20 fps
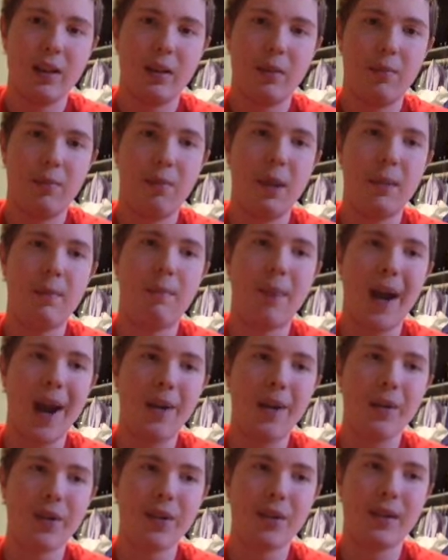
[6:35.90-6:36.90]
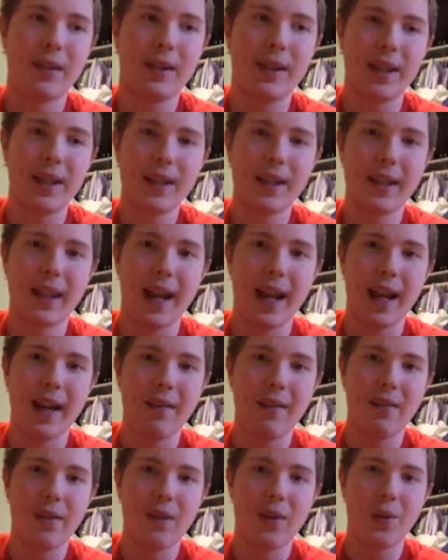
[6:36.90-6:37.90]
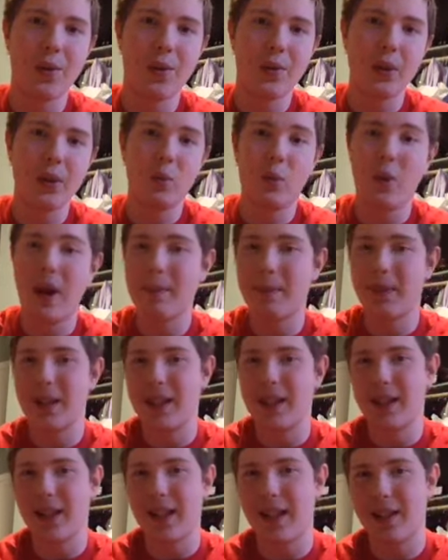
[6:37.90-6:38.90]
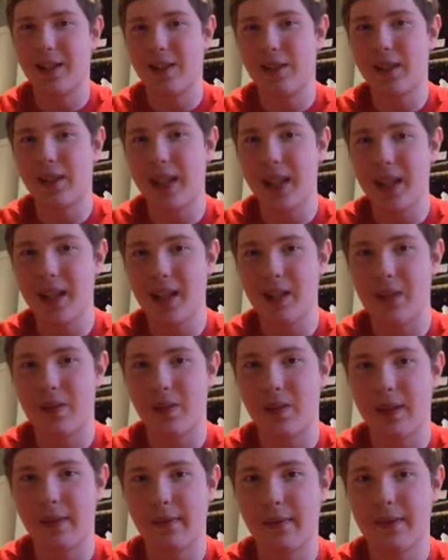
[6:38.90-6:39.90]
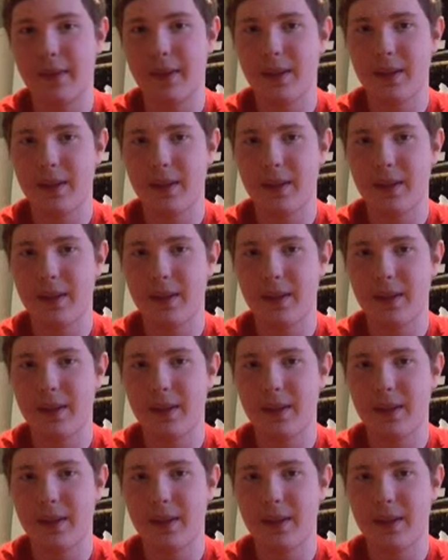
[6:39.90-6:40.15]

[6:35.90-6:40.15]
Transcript: but Bowser doesn't have the holy weapon to kill Ganondorf.